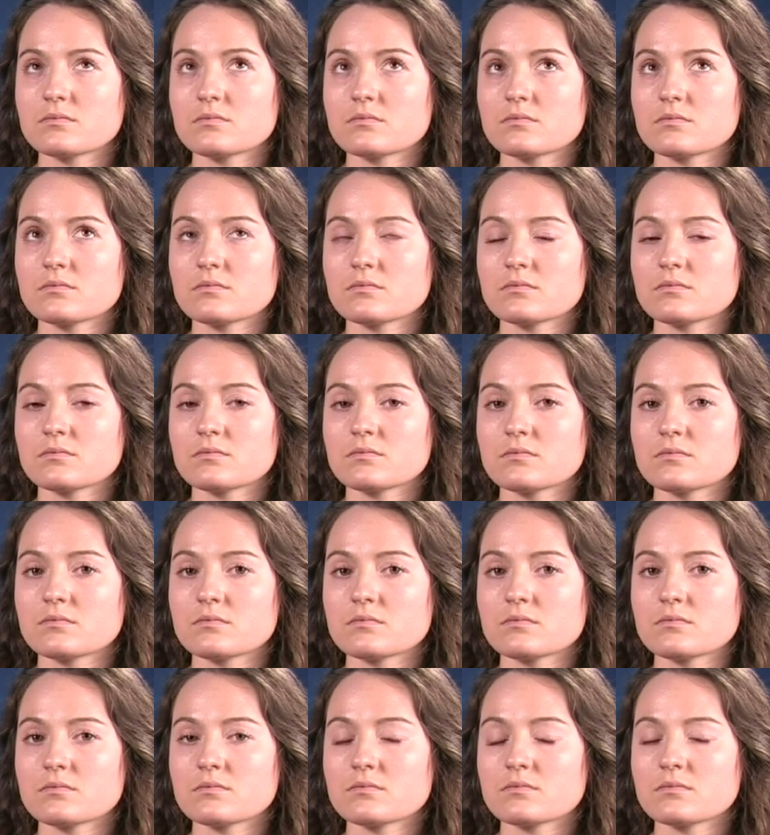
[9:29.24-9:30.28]

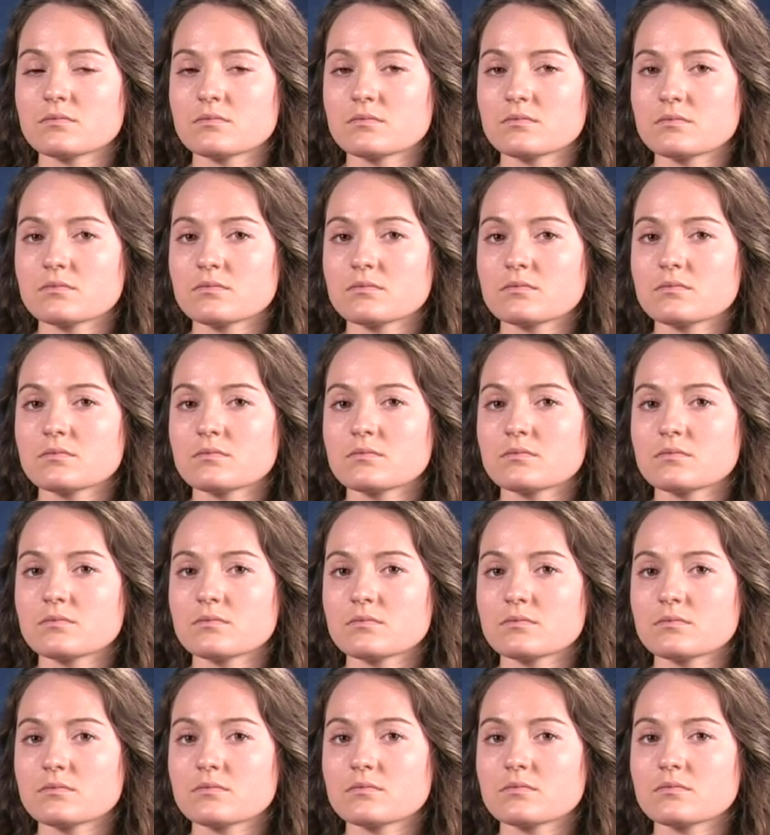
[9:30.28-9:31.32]

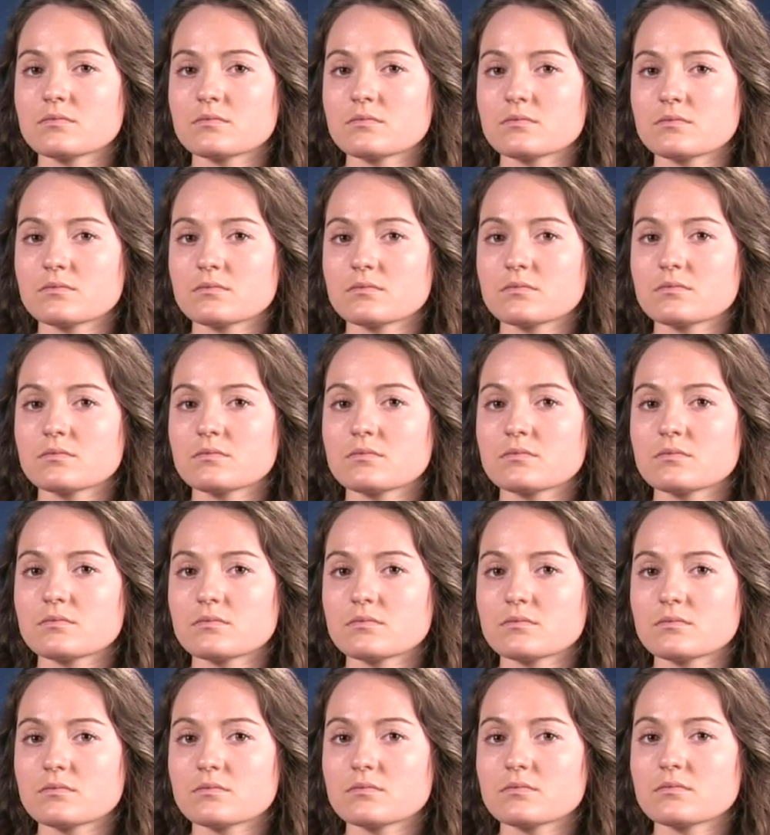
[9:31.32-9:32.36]

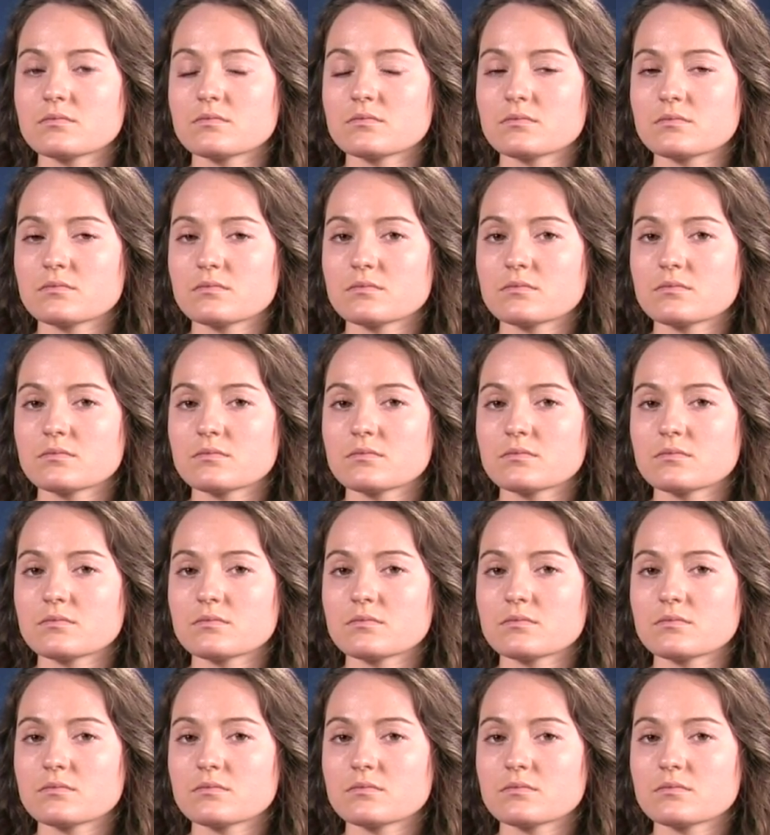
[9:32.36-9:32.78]
No words are spoken by the person on screen.